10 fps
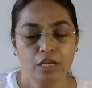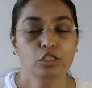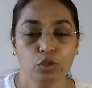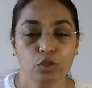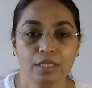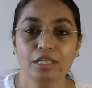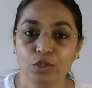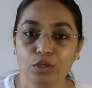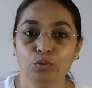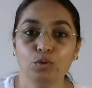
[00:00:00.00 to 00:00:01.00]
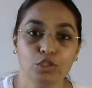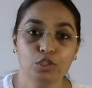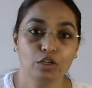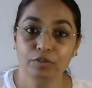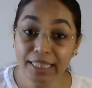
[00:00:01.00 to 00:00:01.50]
So the use
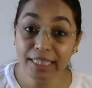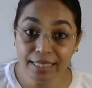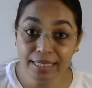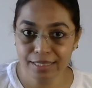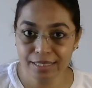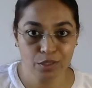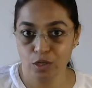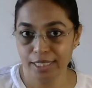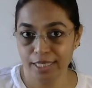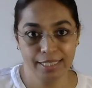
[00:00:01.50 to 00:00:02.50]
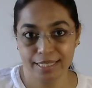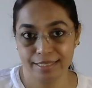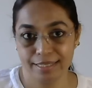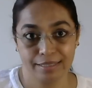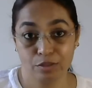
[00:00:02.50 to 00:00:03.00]
of these
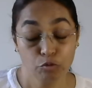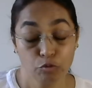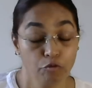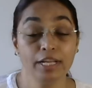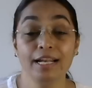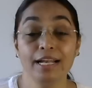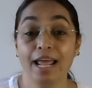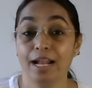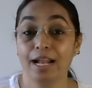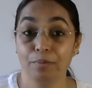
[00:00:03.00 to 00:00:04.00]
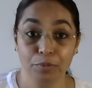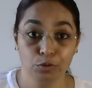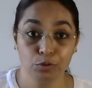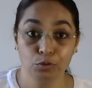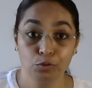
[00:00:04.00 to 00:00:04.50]
qualities will help
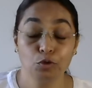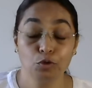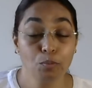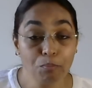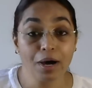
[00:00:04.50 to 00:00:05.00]
you to